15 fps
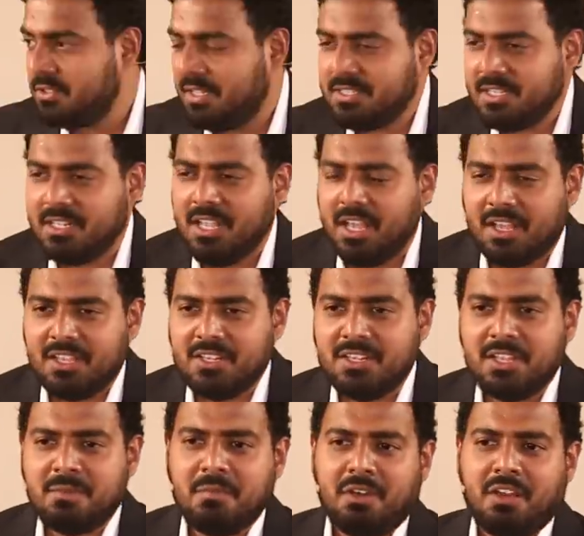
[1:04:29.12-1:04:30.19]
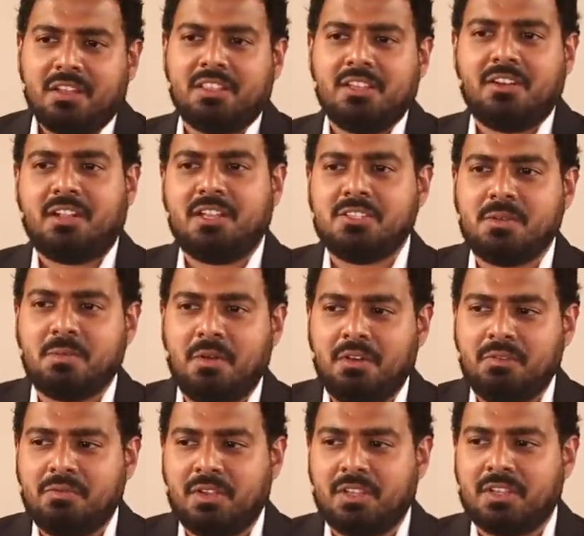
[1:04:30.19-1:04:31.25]
So I said, yeah, Hindi and Marathi are
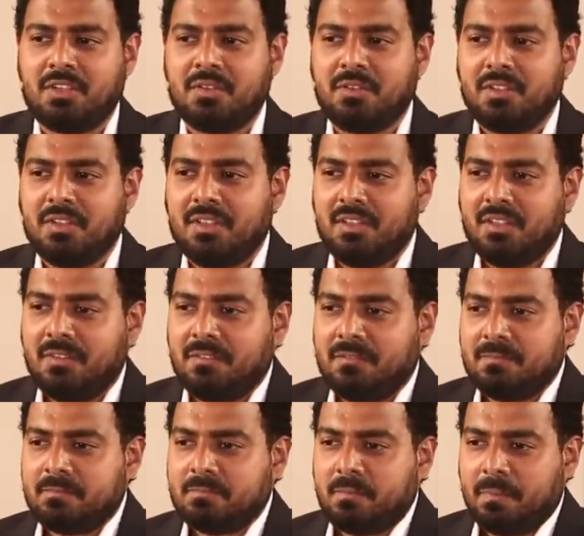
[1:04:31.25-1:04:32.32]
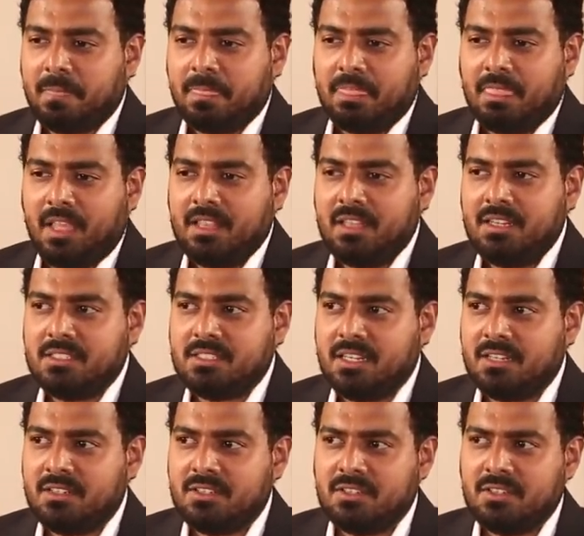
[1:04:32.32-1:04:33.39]
isomorphic. And then he
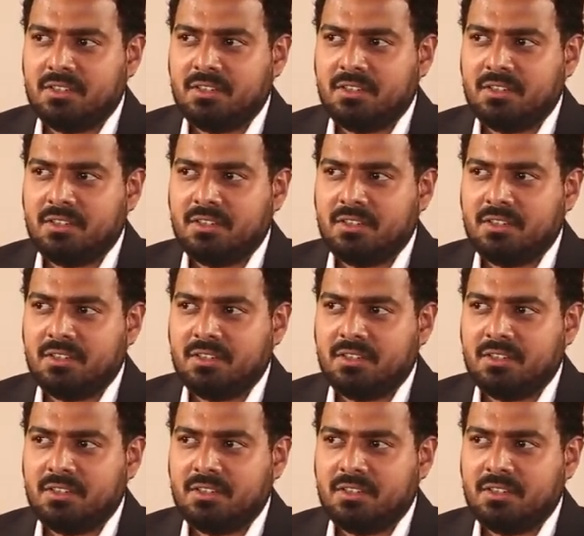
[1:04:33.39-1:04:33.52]
said,